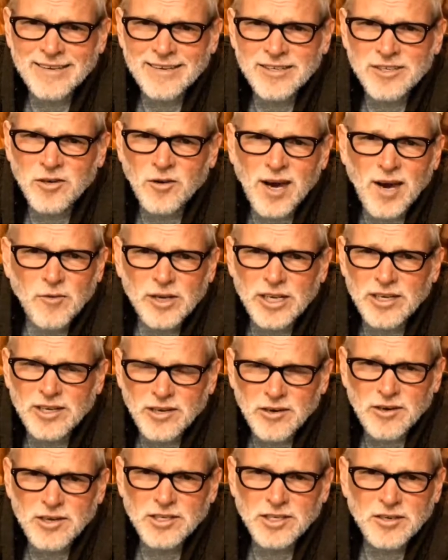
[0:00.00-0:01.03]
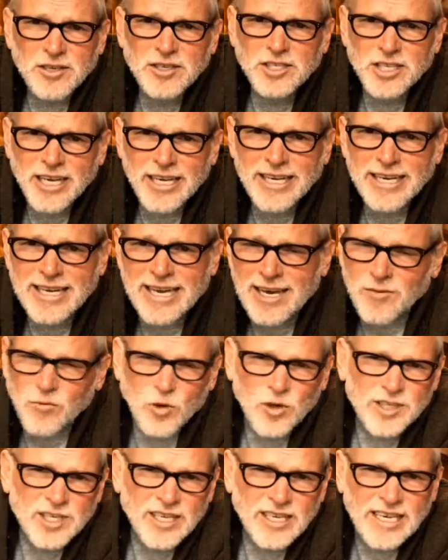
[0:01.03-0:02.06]
So I would encourage you to check it out.
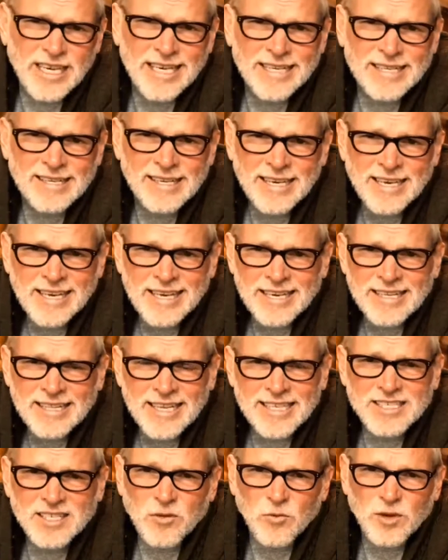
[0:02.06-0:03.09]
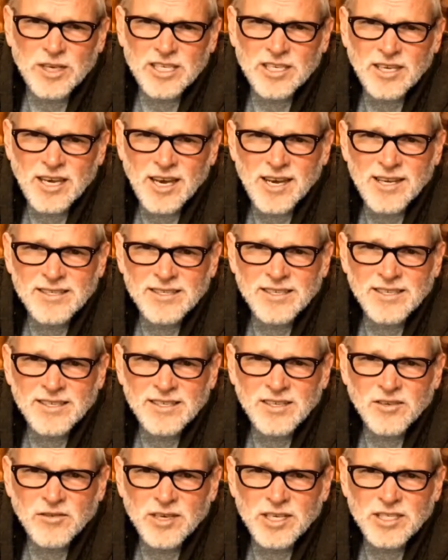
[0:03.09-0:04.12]
Once again, that's the
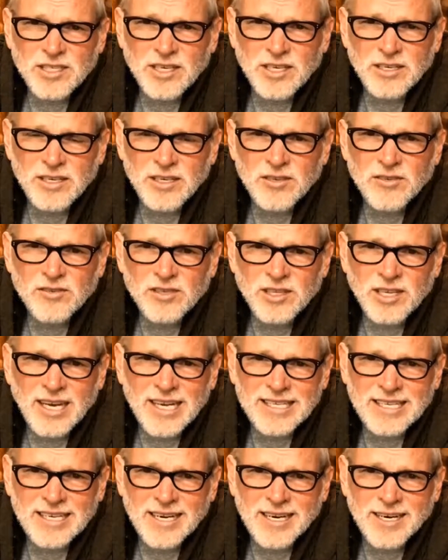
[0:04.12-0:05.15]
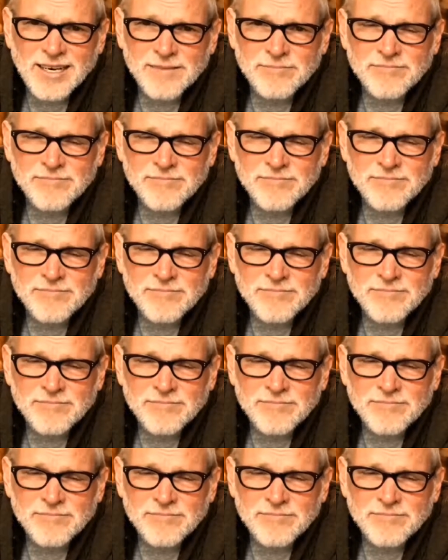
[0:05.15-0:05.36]
WisconsinChristianNews.com.